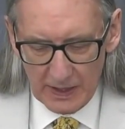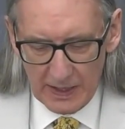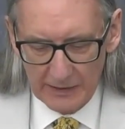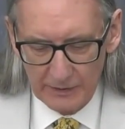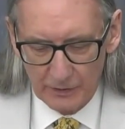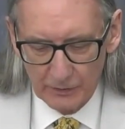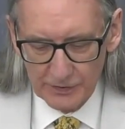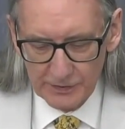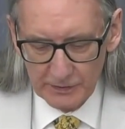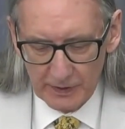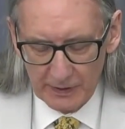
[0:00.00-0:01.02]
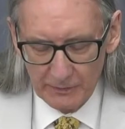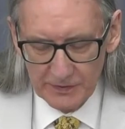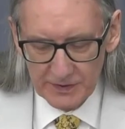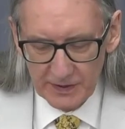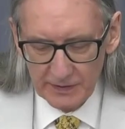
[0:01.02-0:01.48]
And also I
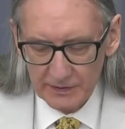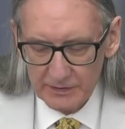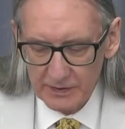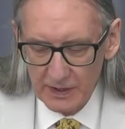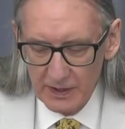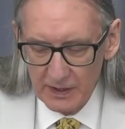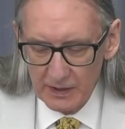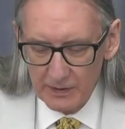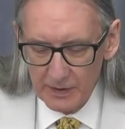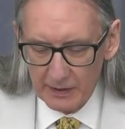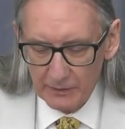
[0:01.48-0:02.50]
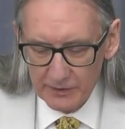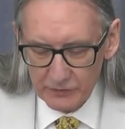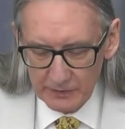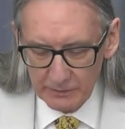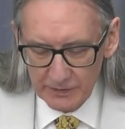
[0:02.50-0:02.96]
would say that I would
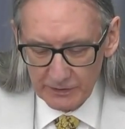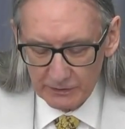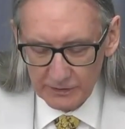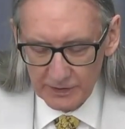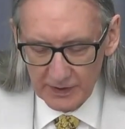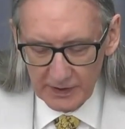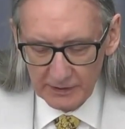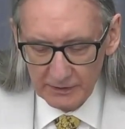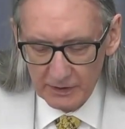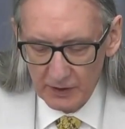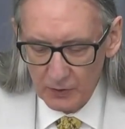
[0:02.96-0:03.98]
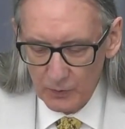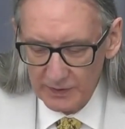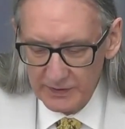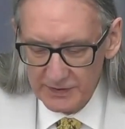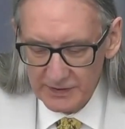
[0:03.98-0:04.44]
agree with Dr. Lane
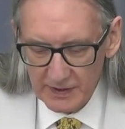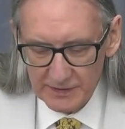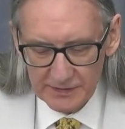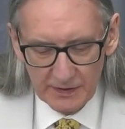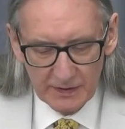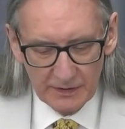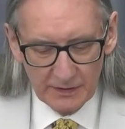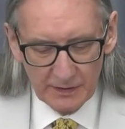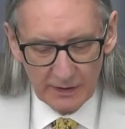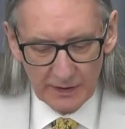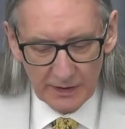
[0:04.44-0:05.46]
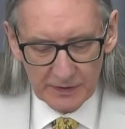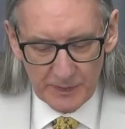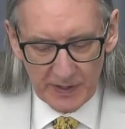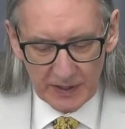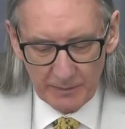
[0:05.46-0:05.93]
when he says that
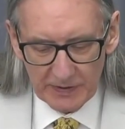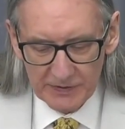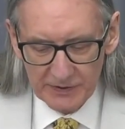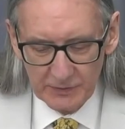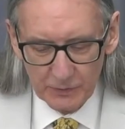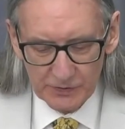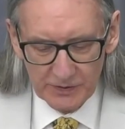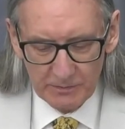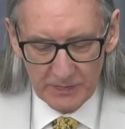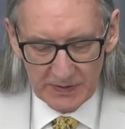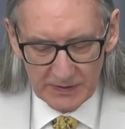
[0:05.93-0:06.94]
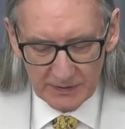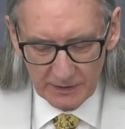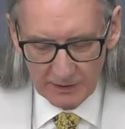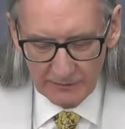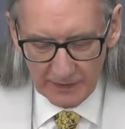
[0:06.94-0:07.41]
spare capacity wasn't
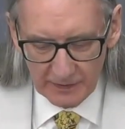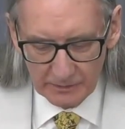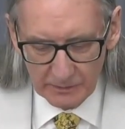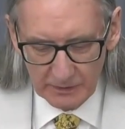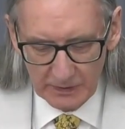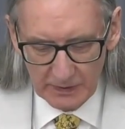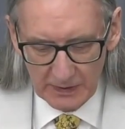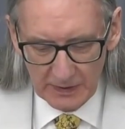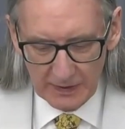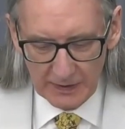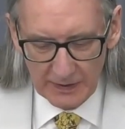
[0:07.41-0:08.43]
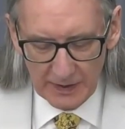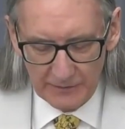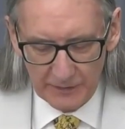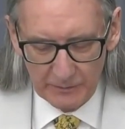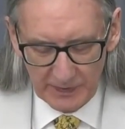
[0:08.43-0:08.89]
immediately available.
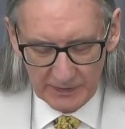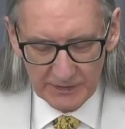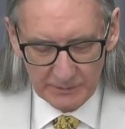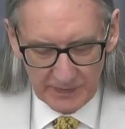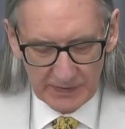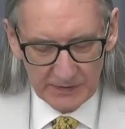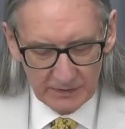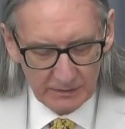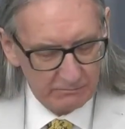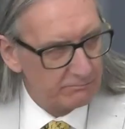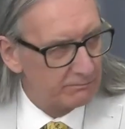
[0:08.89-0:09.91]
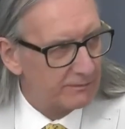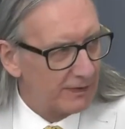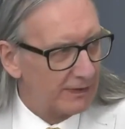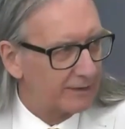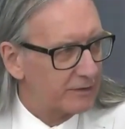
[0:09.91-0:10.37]
If he means immediate,
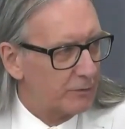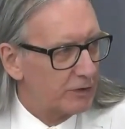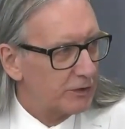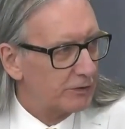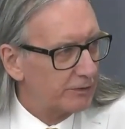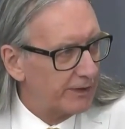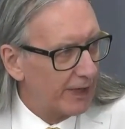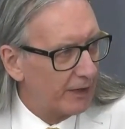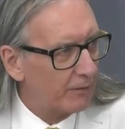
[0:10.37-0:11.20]
like tomorrow, then that